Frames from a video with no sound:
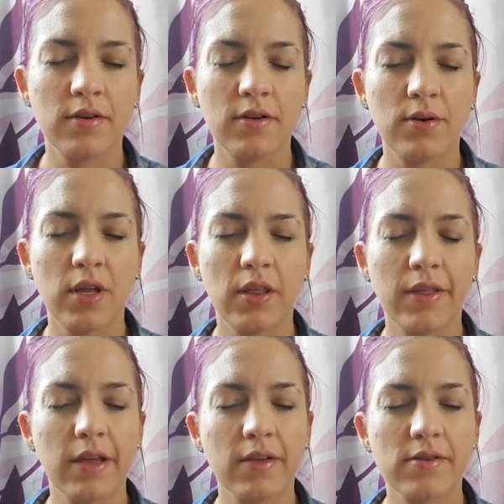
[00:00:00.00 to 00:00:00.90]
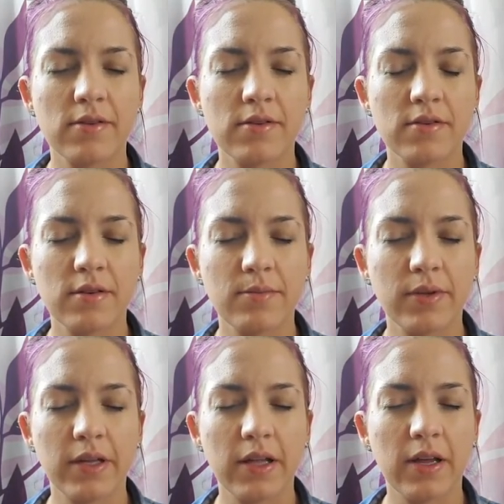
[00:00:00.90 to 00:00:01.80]
Noting things
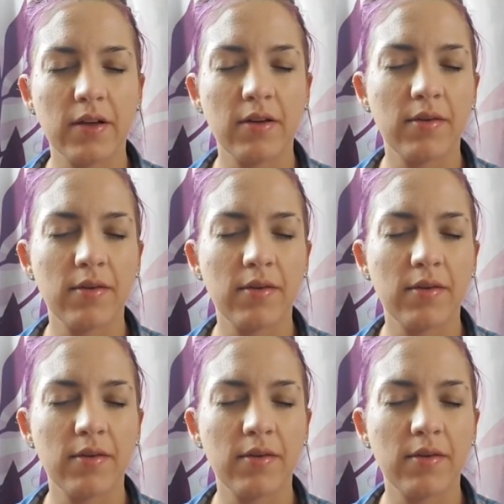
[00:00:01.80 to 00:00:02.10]
simply like